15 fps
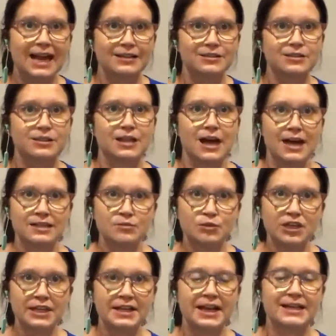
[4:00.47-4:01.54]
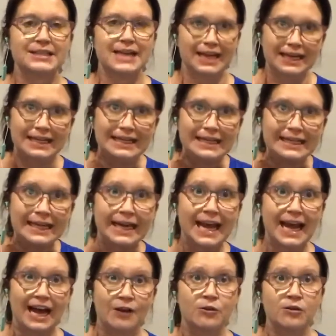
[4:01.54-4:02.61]
exercise breathing technique
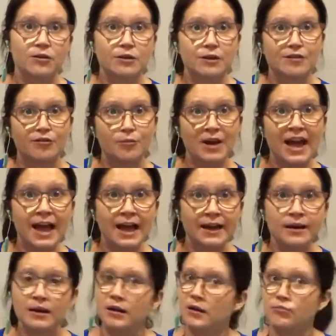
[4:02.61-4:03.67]
out of bed,